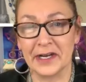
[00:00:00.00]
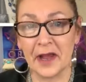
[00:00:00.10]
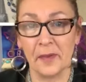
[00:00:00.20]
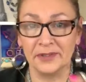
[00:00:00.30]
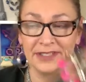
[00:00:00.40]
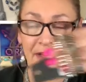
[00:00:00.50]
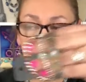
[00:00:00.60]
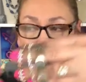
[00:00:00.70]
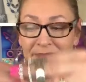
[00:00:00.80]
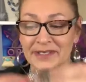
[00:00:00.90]
a couple
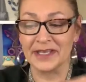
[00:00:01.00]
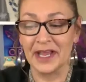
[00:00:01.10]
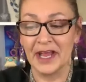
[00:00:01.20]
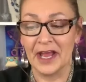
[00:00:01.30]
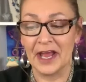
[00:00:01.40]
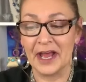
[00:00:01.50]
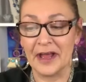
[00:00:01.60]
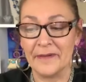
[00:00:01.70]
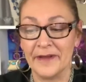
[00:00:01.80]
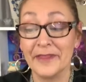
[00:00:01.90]
times.
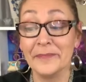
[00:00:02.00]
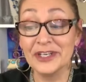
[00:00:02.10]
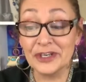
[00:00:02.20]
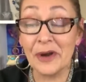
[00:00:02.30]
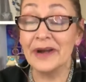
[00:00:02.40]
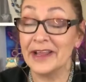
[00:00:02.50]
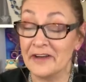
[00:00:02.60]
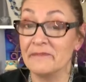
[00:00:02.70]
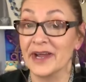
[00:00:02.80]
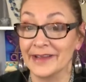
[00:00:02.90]
Um, the majority
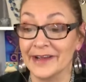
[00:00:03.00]
of my